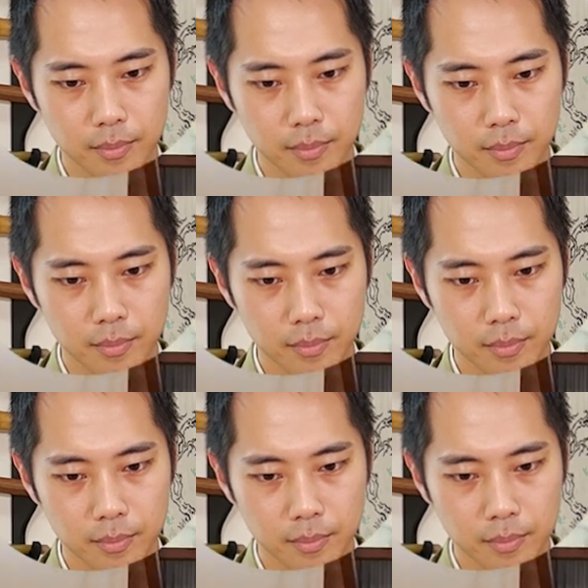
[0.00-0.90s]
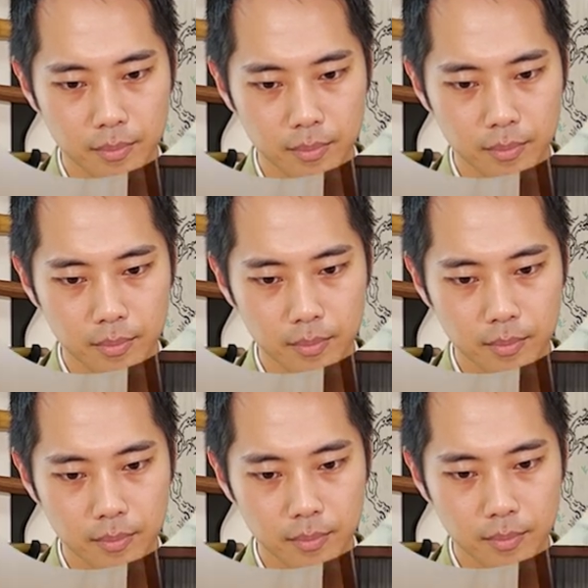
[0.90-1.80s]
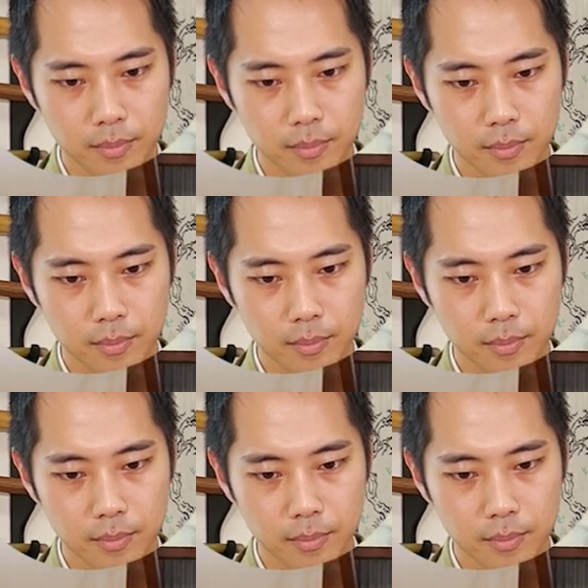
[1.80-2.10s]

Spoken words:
No one is speaking in this clip.